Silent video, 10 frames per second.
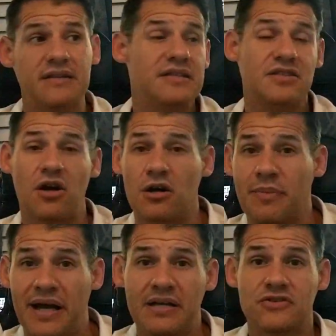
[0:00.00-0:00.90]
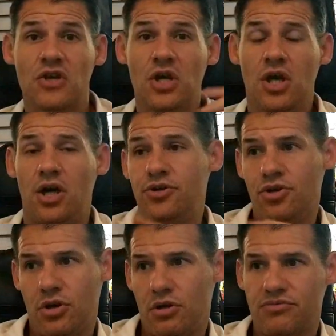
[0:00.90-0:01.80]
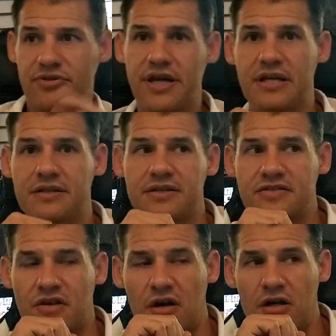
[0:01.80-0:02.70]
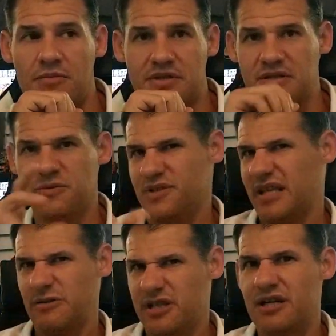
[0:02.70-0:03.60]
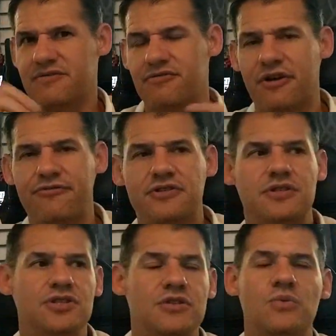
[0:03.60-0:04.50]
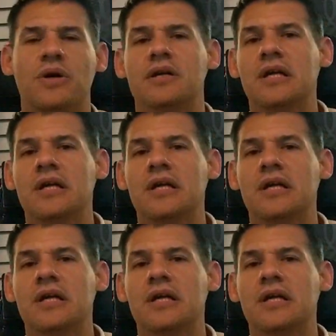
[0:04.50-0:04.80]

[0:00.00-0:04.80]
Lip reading: This arm has a null ray, and this arm, and that was kind of a reference to G1,